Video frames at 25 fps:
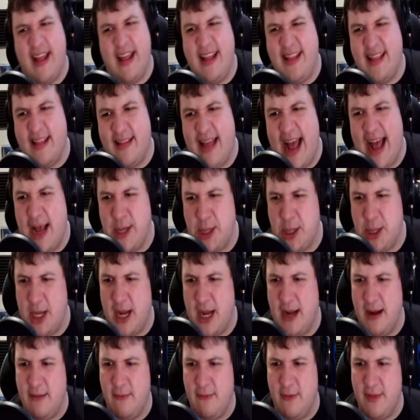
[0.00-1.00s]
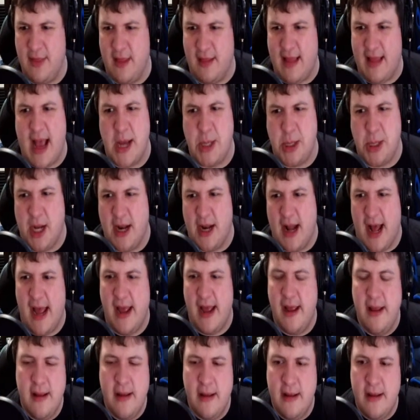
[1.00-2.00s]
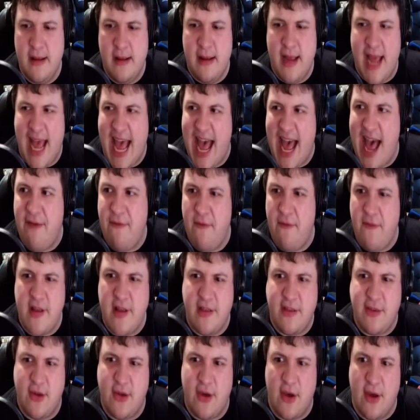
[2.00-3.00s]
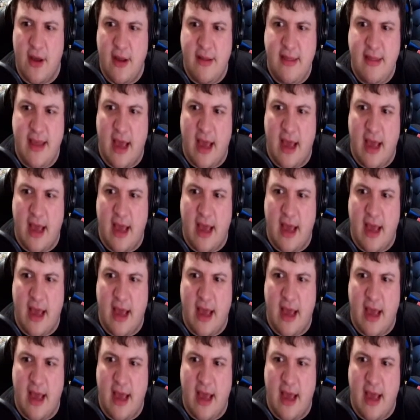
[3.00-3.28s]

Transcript: The Last Jedi. Half of it's good,